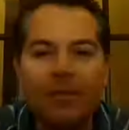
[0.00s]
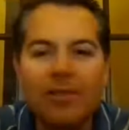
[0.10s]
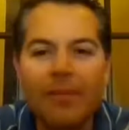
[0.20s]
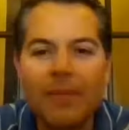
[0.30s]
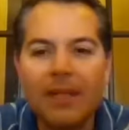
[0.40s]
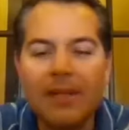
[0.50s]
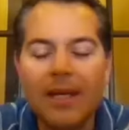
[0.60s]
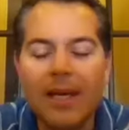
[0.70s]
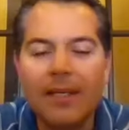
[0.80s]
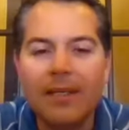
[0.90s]
something
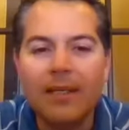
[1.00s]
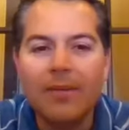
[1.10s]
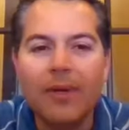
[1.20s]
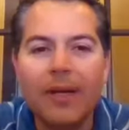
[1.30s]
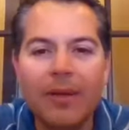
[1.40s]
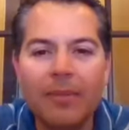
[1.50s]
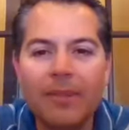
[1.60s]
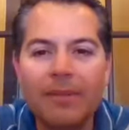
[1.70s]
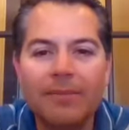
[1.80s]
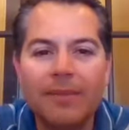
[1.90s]
that would help
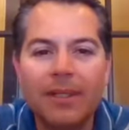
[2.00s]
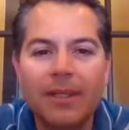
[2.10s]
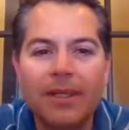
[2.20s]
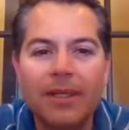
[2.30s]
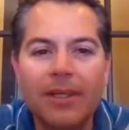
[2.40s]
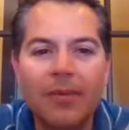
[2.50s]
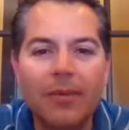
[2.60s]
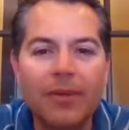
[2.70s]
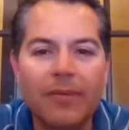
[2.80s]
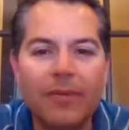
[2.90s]
them,
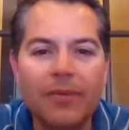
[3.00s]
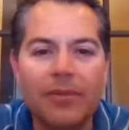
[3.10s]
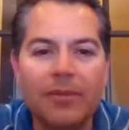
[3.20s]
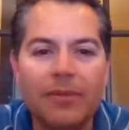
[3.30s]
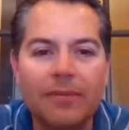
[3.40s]
with their future.